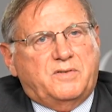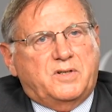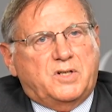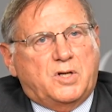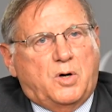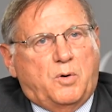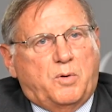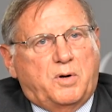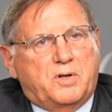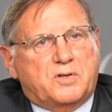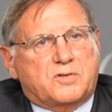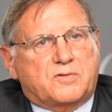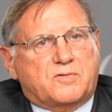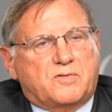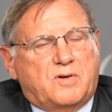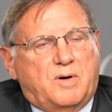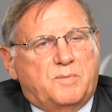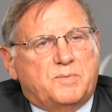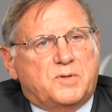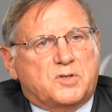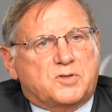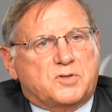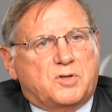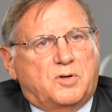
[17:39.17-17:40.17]
notice
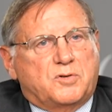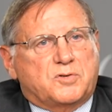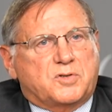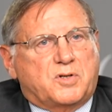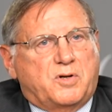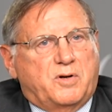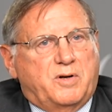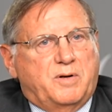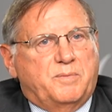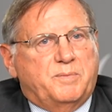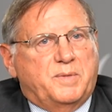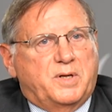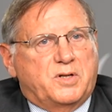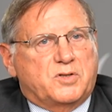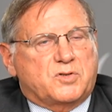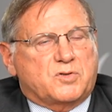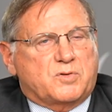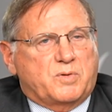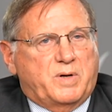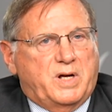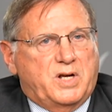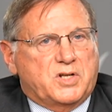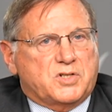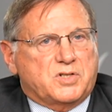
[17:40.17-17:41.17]
from the Social Security
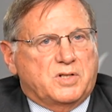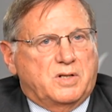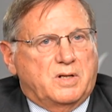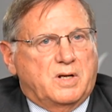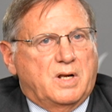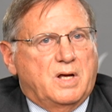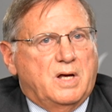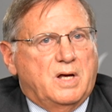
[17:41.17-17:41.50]
Administration